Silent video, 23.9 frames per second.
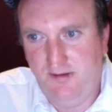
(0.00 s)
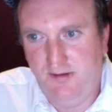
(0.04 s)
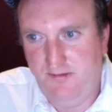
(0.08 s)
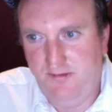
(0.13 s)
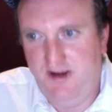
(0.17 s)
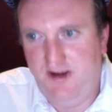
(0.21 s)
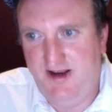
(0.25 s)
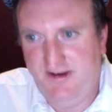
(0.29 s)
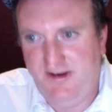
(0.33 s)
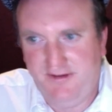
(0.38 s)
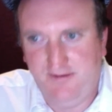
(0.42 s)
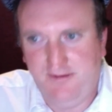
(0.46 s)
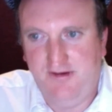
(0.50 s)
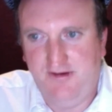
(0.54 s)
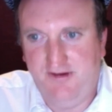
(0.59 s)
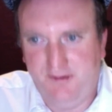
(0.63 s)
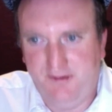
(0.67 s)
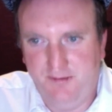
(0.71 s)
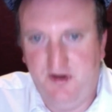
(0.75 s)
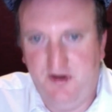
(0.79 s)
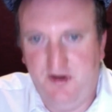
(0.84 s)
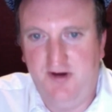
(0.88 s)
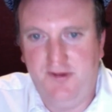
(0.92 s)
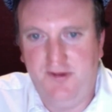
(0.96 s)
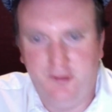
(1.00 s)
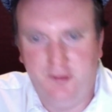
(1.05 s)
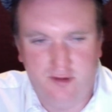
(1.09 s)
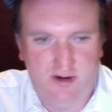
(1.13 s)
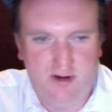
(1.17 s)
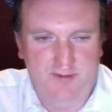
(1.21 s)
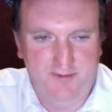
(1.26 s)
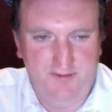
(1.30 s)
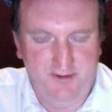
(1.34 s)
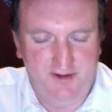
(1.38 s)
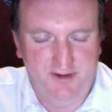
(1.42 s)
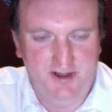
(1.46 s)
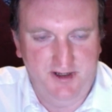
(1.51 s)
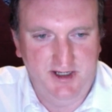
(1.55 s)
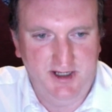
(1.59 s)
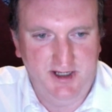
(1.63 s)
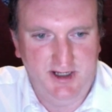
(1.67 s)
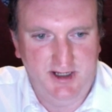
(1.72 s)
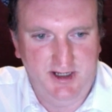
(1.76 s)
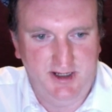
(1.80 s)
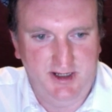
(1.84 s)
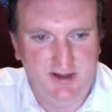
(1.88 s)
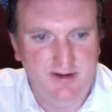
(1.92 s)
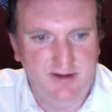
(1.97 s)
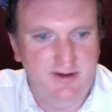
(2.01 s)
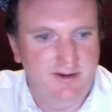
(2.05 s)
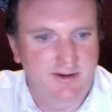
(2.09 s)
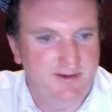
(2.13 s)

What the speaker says: Mansell is my driver of the year.